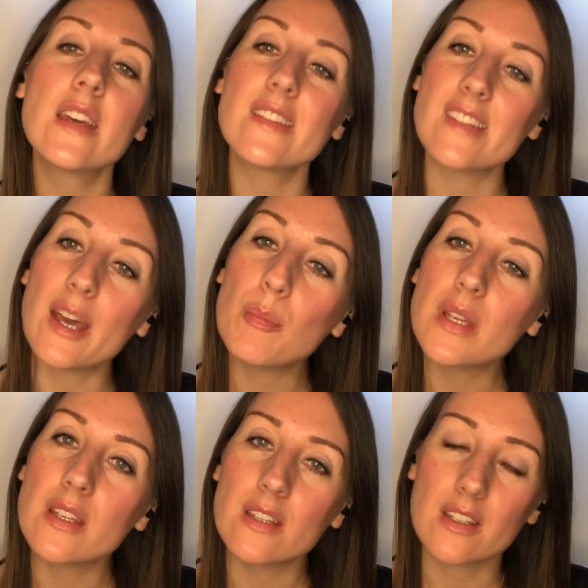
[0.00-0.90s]

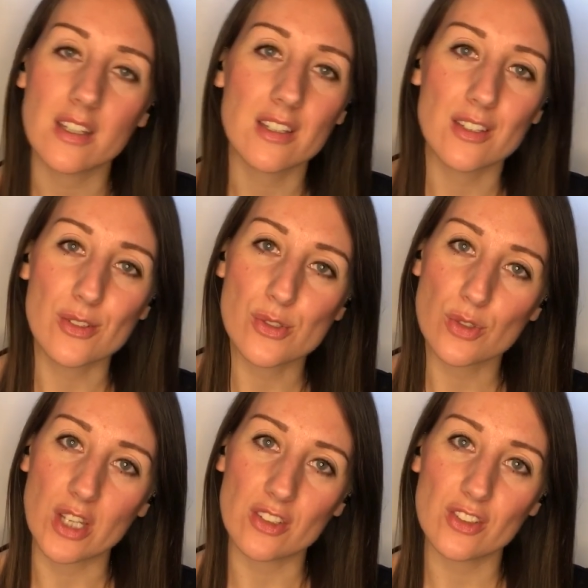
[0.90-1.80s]
tapping and
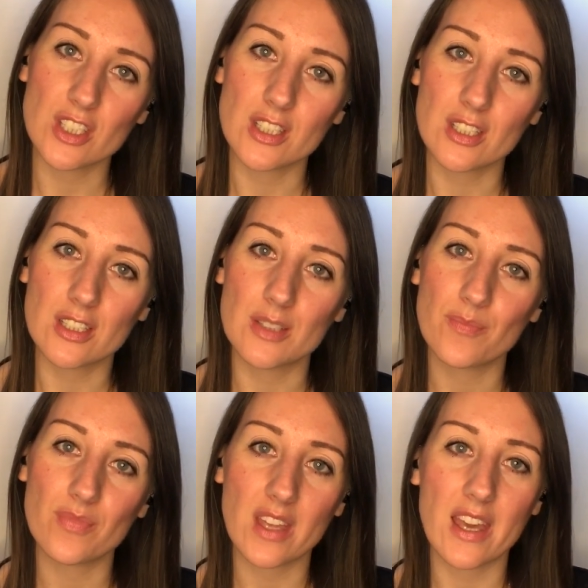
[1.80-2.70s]
scratching
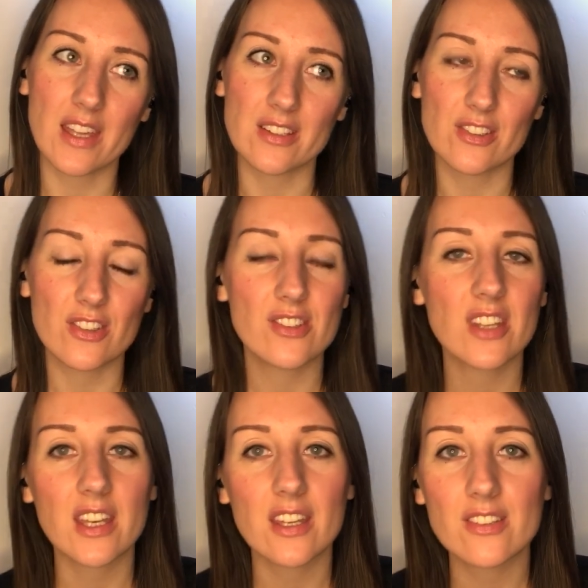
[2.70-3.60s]
and just
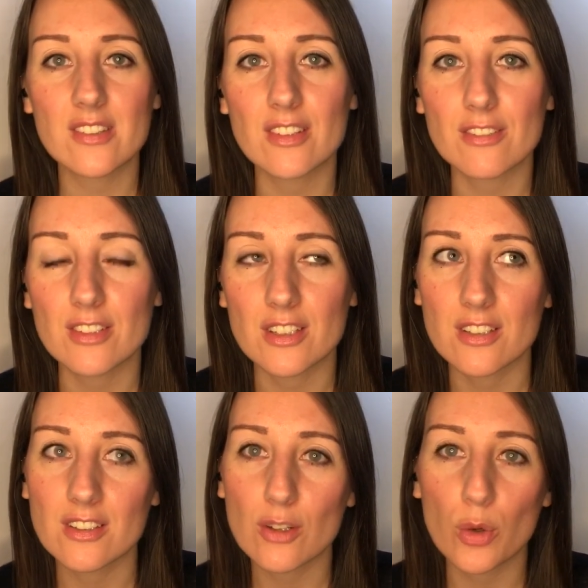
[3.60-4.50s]
test different
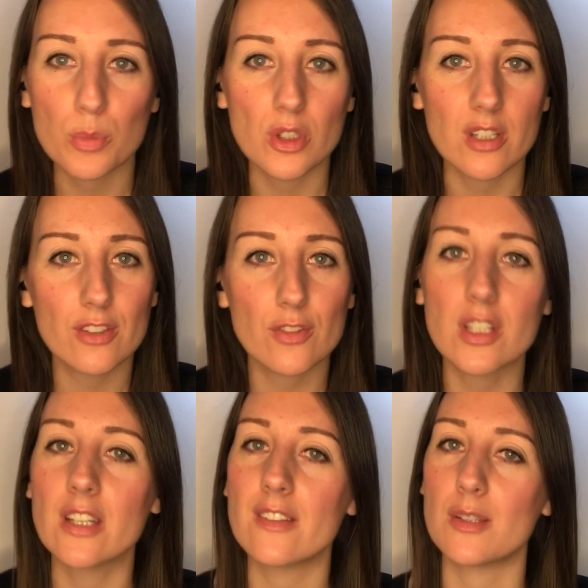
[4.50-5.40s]
objects for
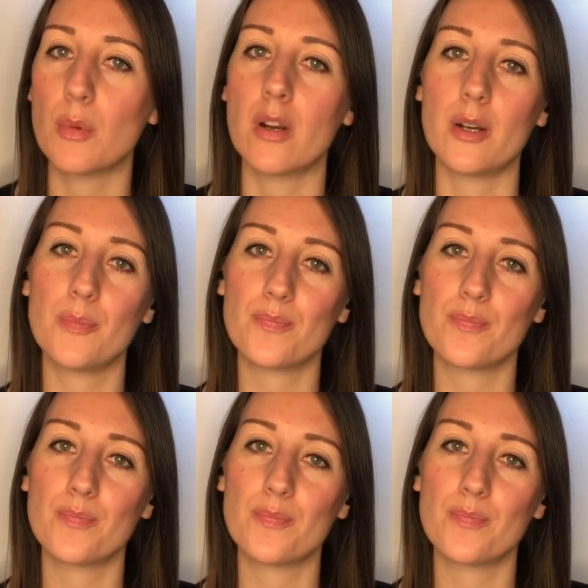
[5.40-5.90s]
ASMR